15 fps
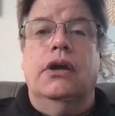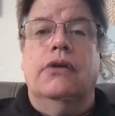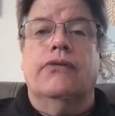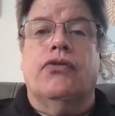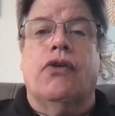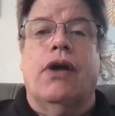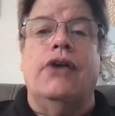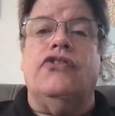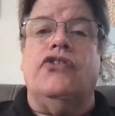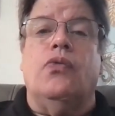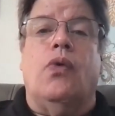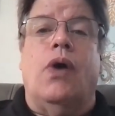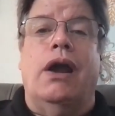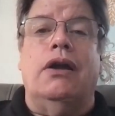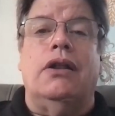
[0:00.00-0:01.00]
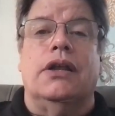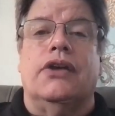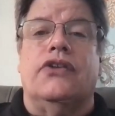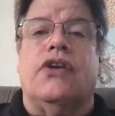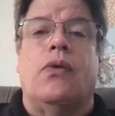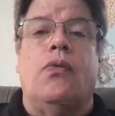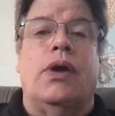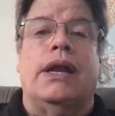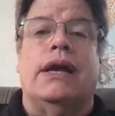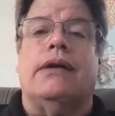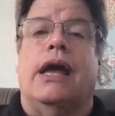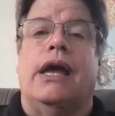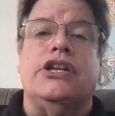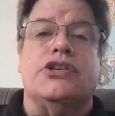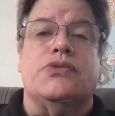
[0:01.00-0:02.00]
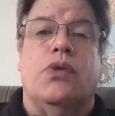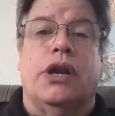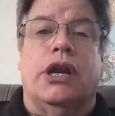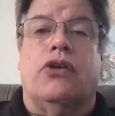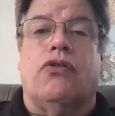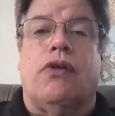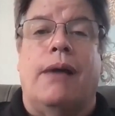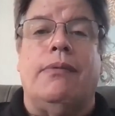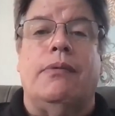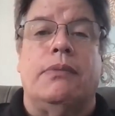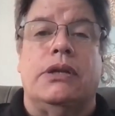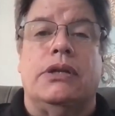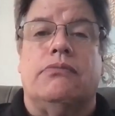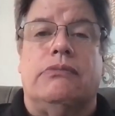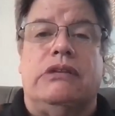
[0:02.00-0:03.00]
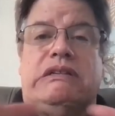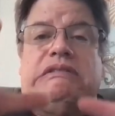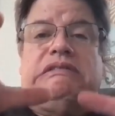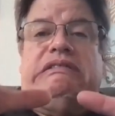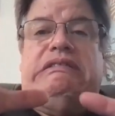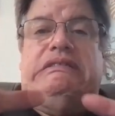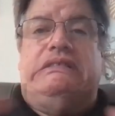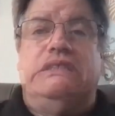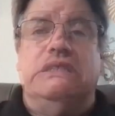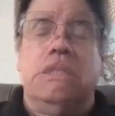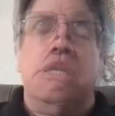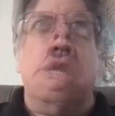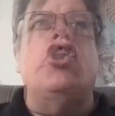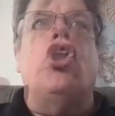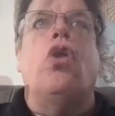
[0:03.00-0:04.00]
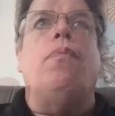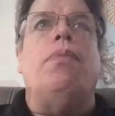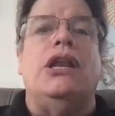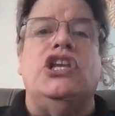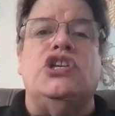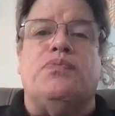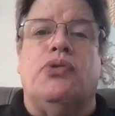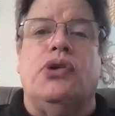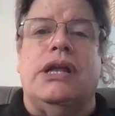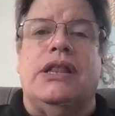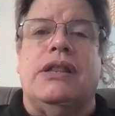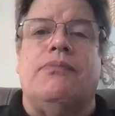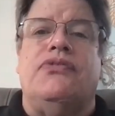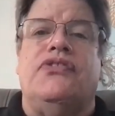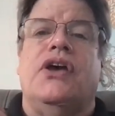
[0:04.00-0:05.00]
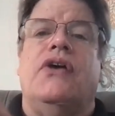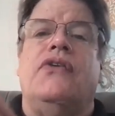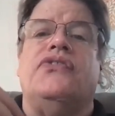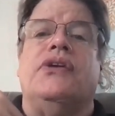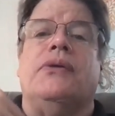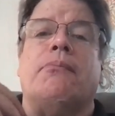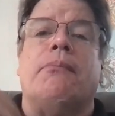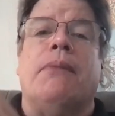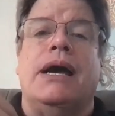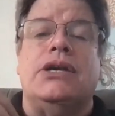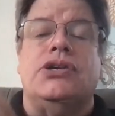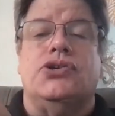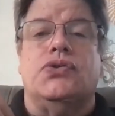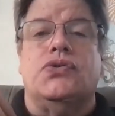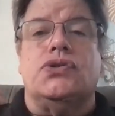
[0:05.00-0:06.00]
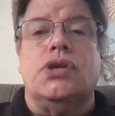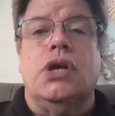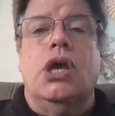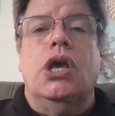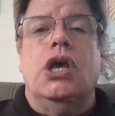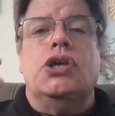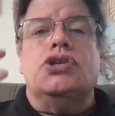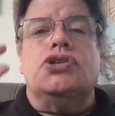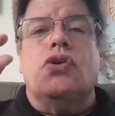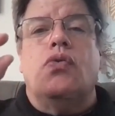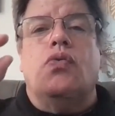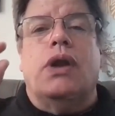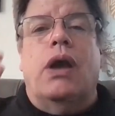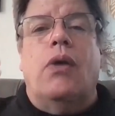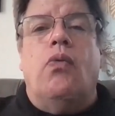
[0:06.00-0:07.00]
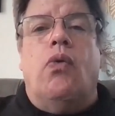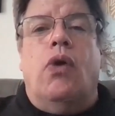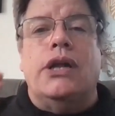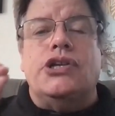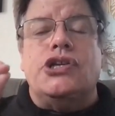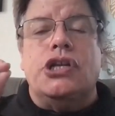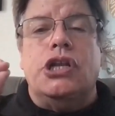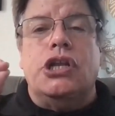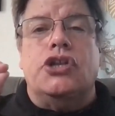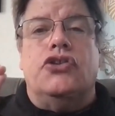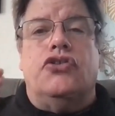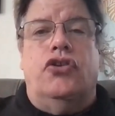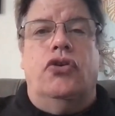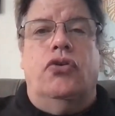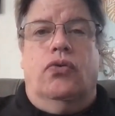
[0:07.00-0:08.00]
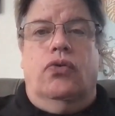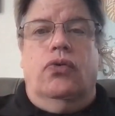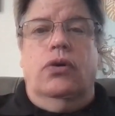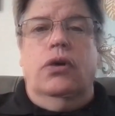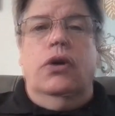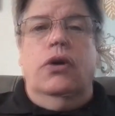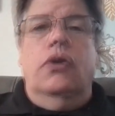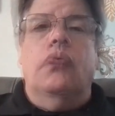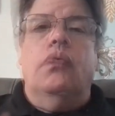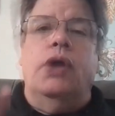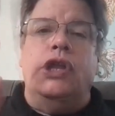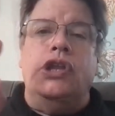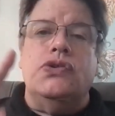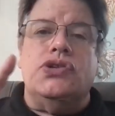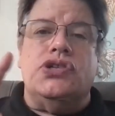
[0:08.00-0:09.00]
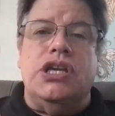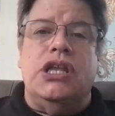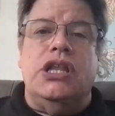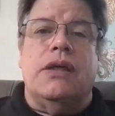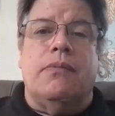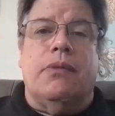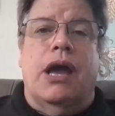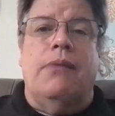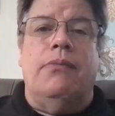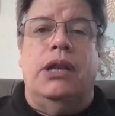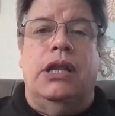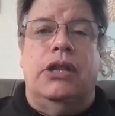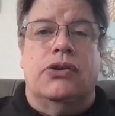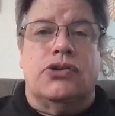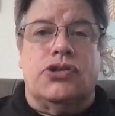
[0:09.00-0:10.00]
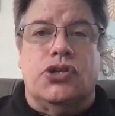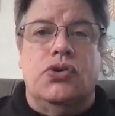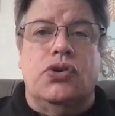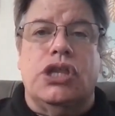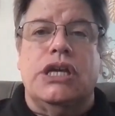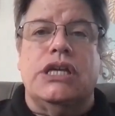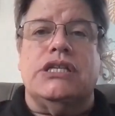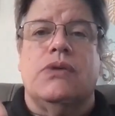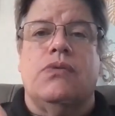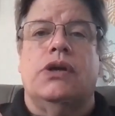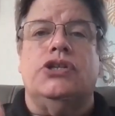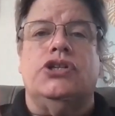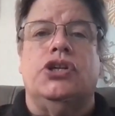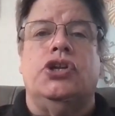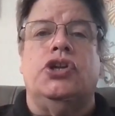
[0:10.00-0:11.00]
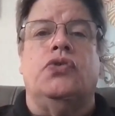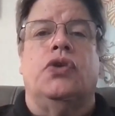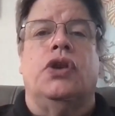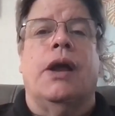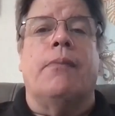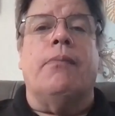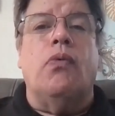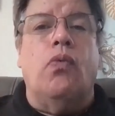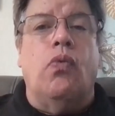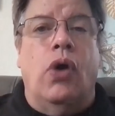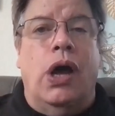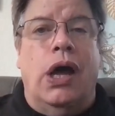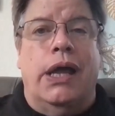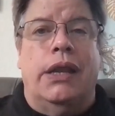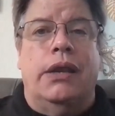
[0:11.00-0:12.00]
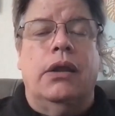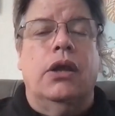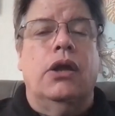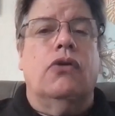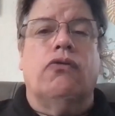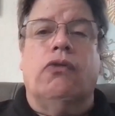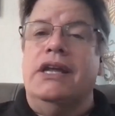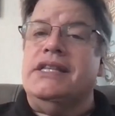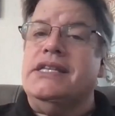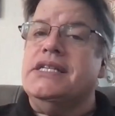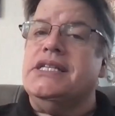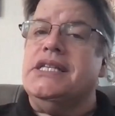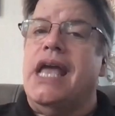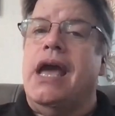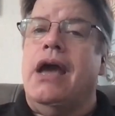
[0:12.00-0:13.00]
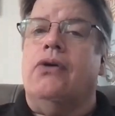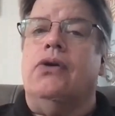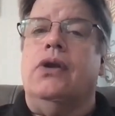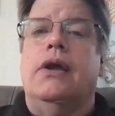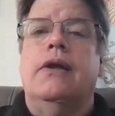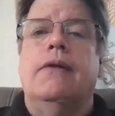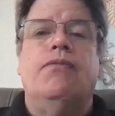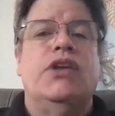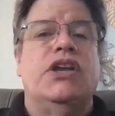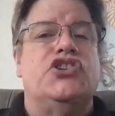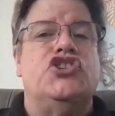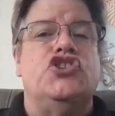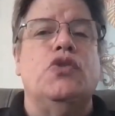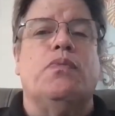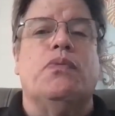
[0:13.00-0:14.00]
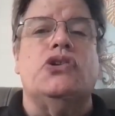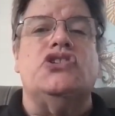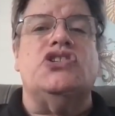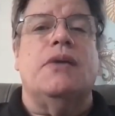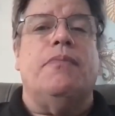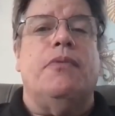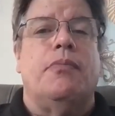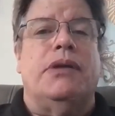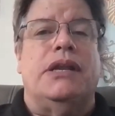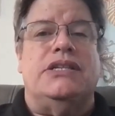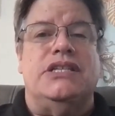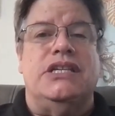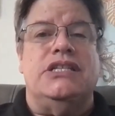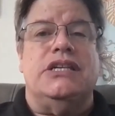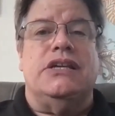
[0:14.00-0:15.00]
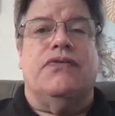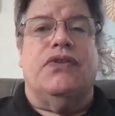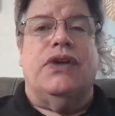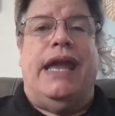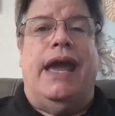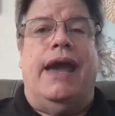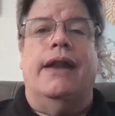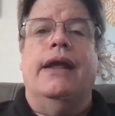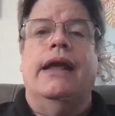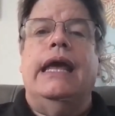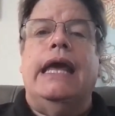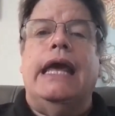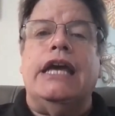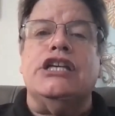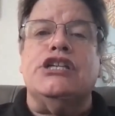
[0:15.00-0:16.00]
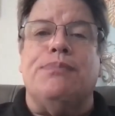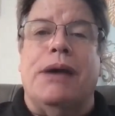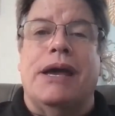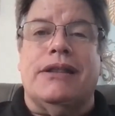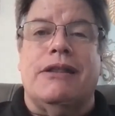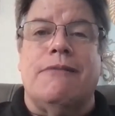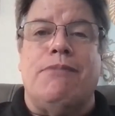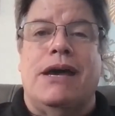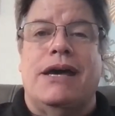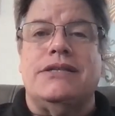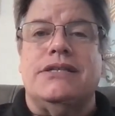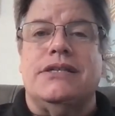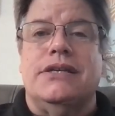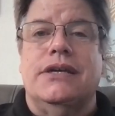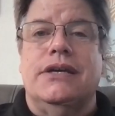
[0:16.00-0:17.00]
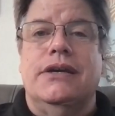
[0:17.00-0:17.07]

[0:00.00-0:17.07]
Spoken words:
Verizon Wireless, I just want to grab them and, ugh. Nobody's putting themselves in my shoes. So what I want you to do when you see them coming in, there's two things I want you to do. Number one, write this down. It's super simple, but it's easy to forget. Expect the best.